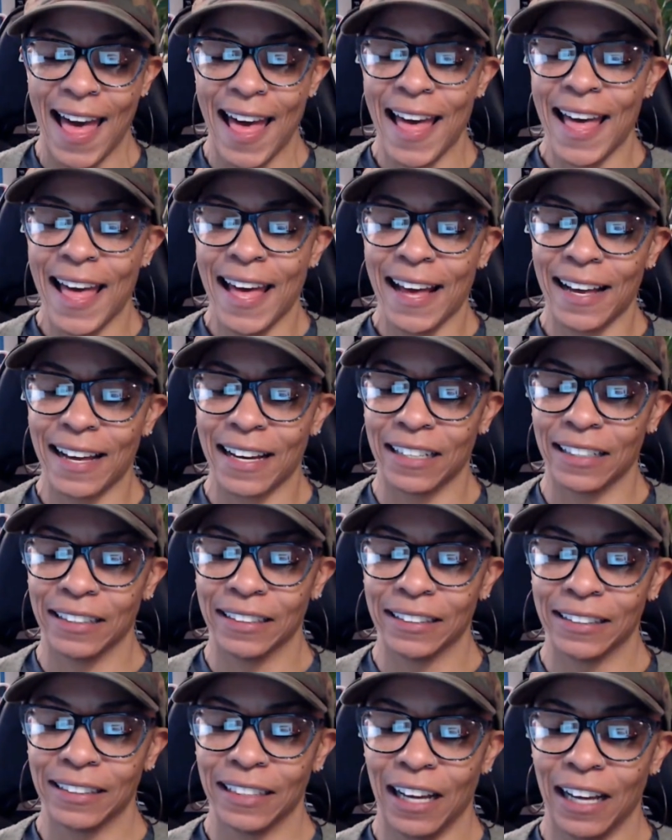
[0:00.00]

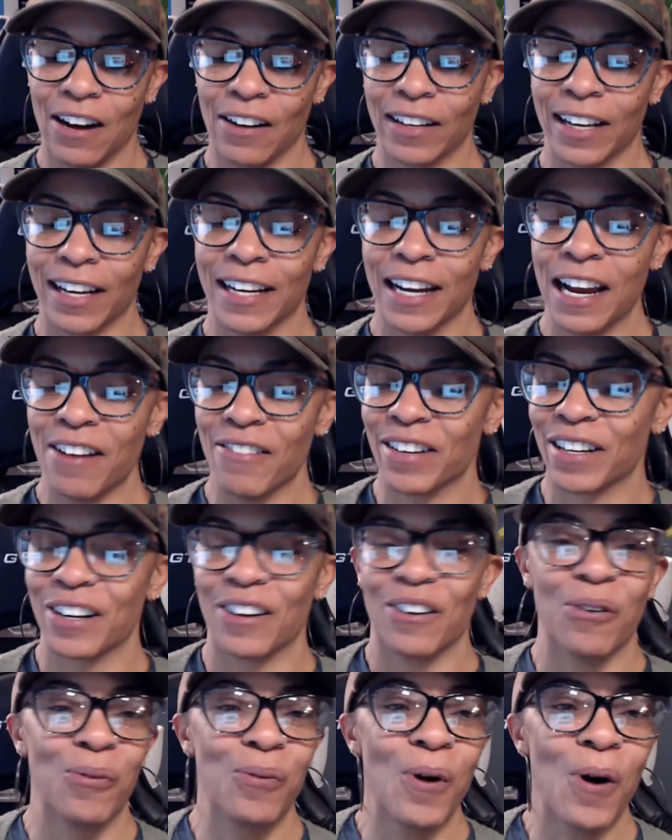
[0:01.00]
Because okay, there we go.
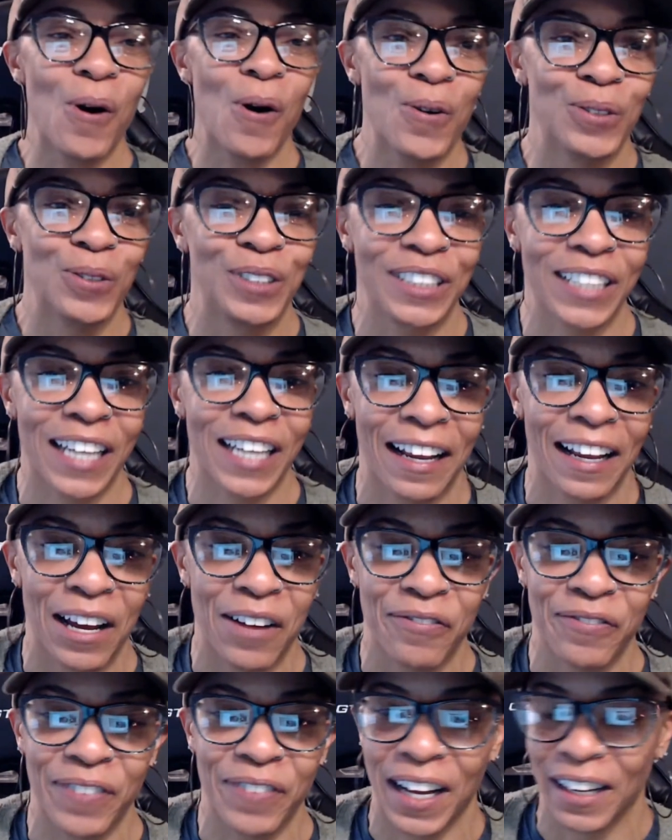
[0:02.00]
Woo, child, I
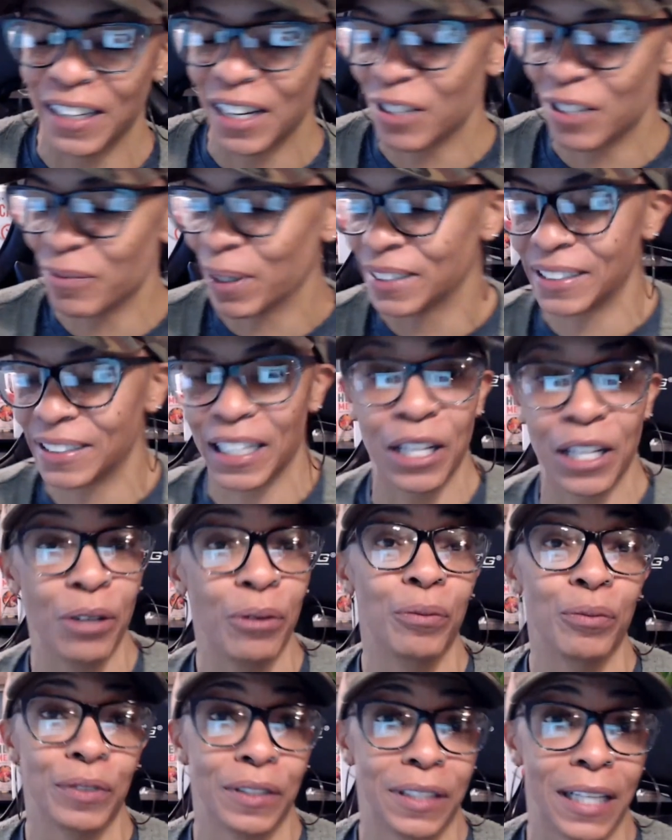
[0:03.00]
found. I was about to say it
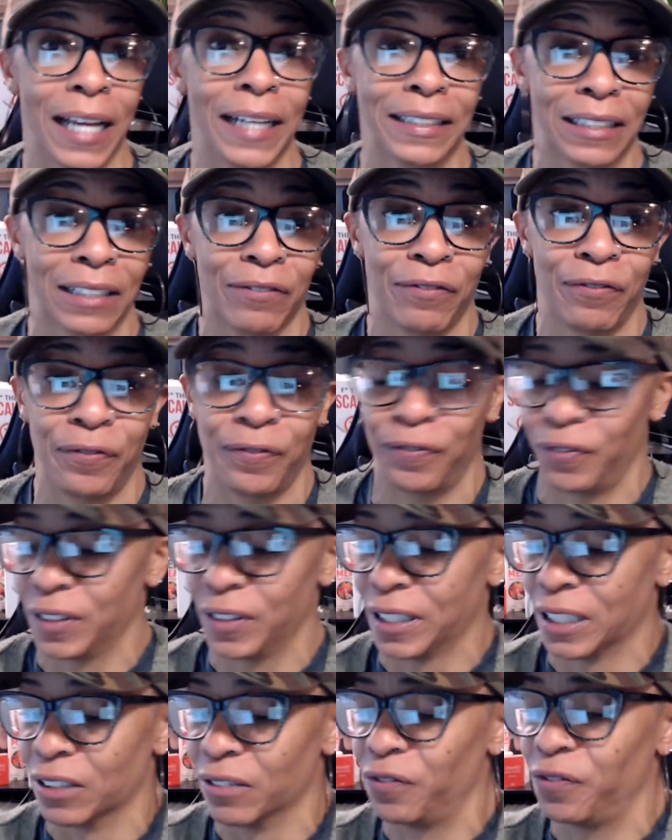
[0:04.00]
was like
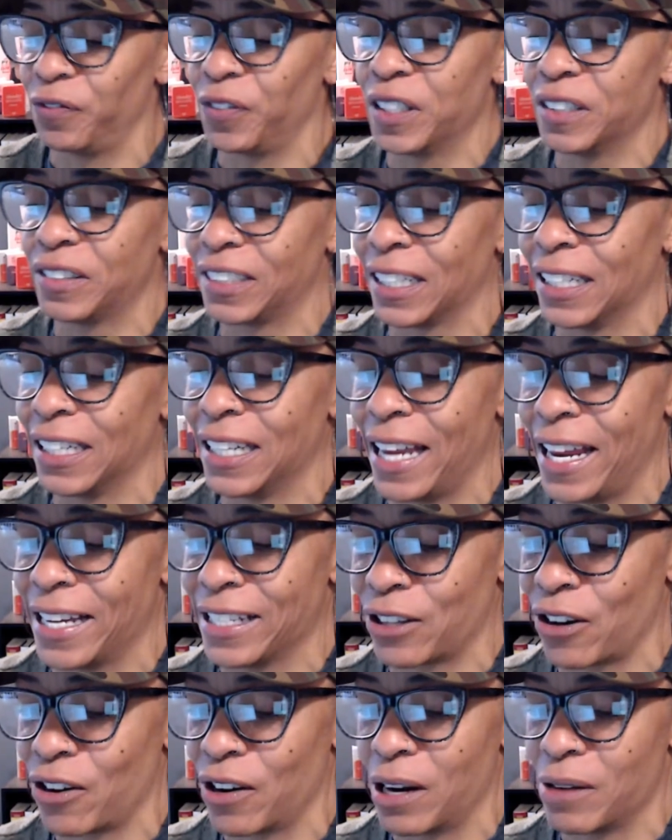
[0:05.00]
the fifth of the last
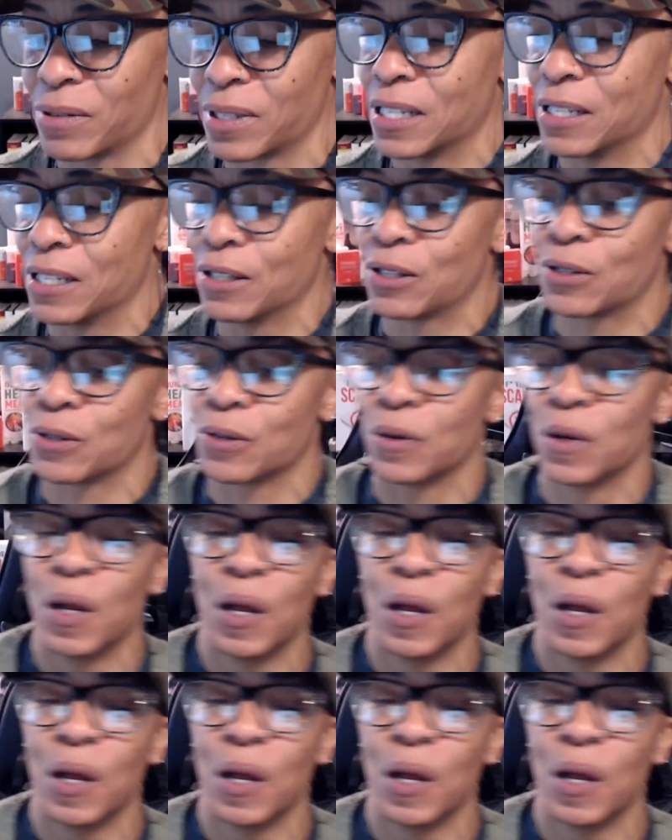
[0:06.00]
card I was getting to.